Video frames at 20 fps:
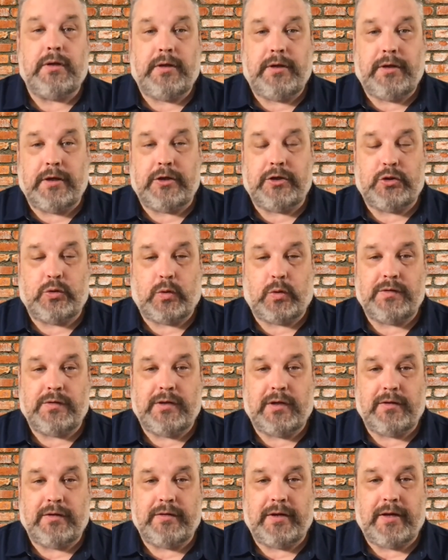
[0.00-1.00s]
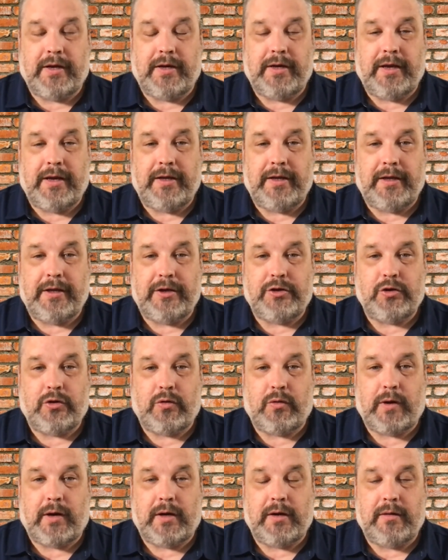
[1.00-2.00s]
get a short sale done and get your
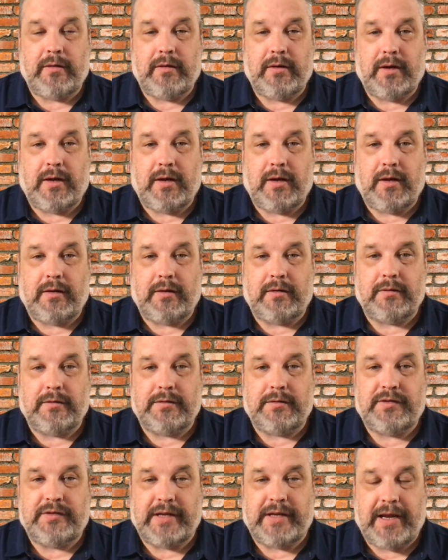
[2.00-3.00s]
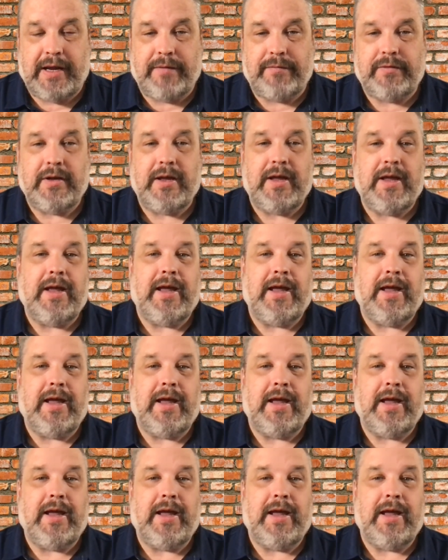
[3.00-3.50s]
credit saved,